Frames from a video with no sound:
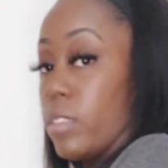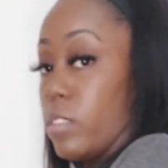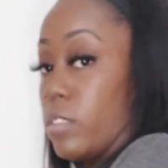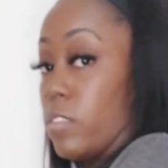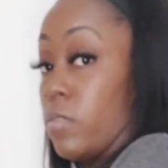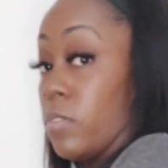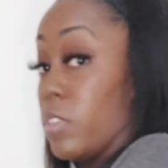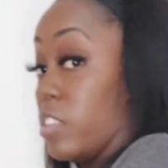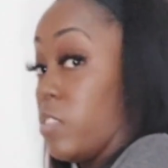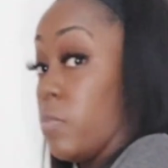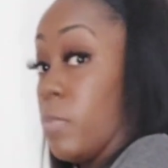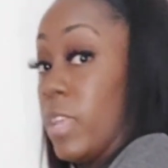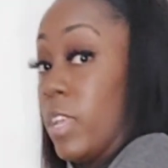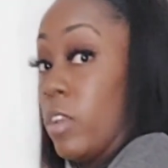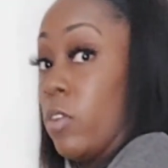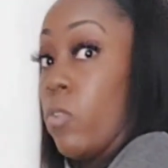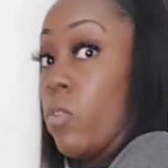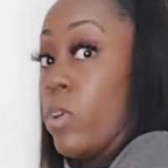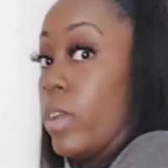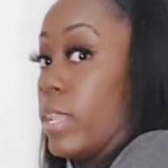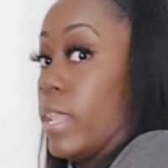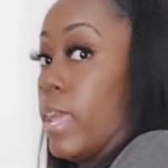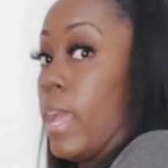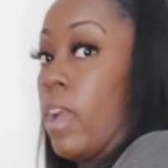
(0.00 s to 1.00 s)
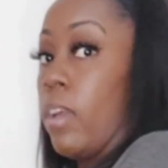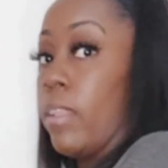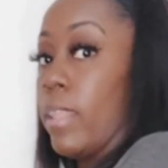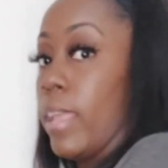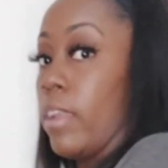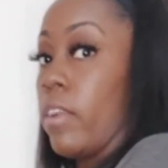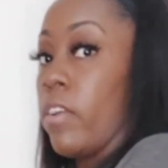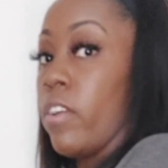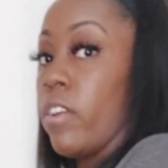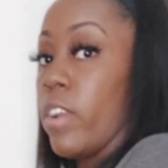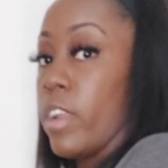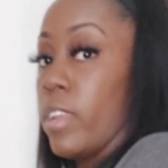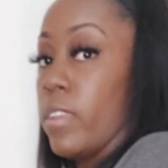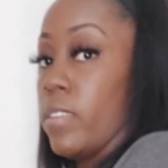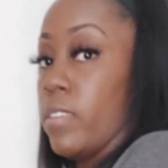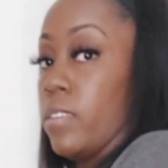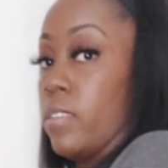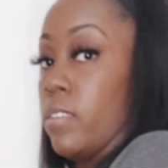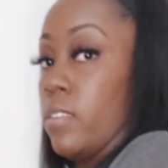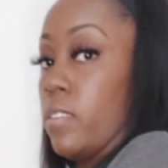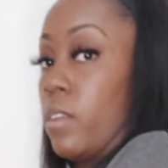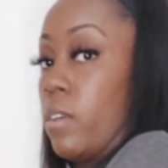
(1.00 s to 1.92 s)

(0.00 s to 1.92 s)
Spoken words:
It's been going down like crazy.